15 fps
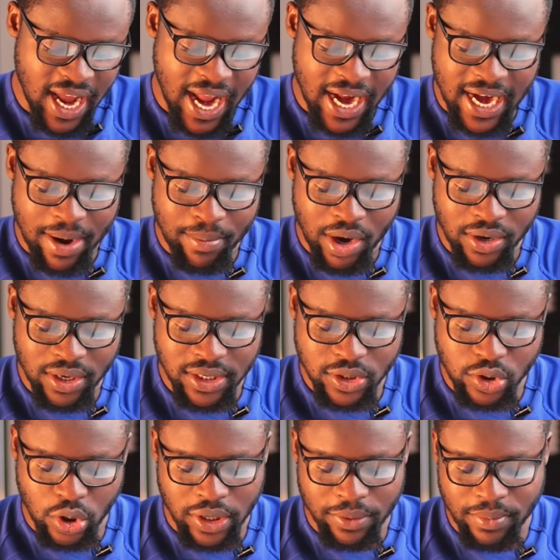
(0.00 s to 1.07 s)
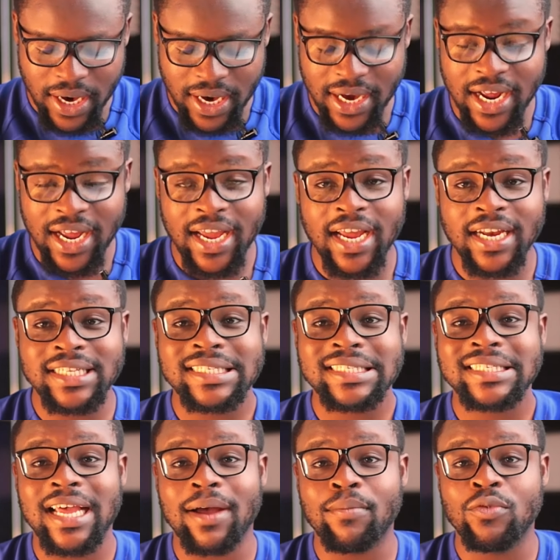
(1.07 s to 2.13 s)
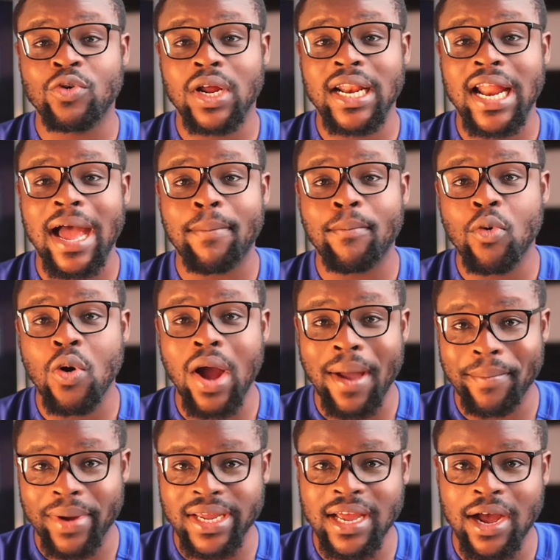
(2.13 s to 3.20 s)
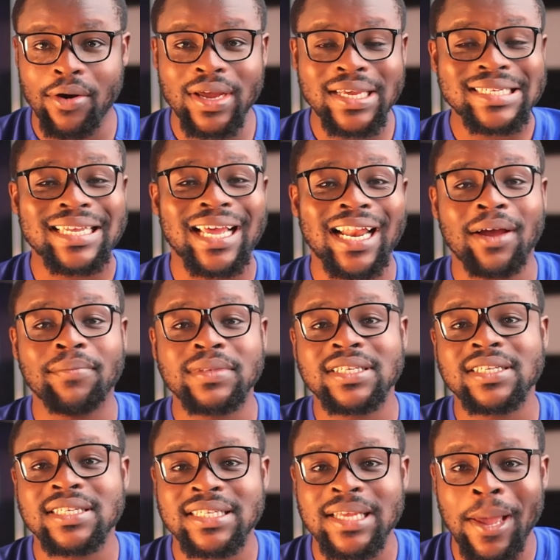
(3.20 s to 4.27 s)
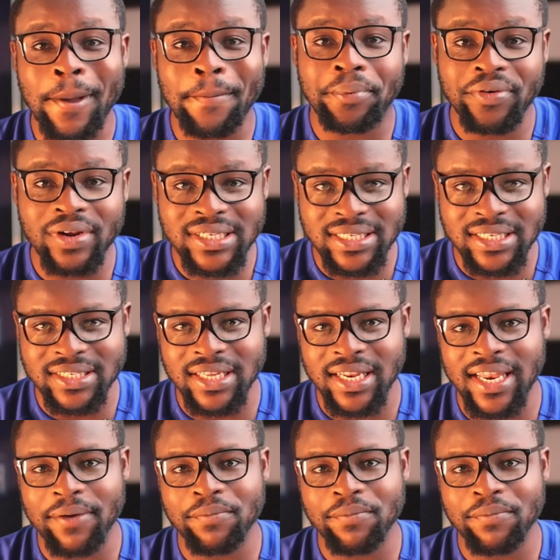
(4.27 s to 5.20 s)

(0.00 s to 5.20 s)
And Kamaldeen Sulemana and Samuel Amoameya in Southampton's preseason.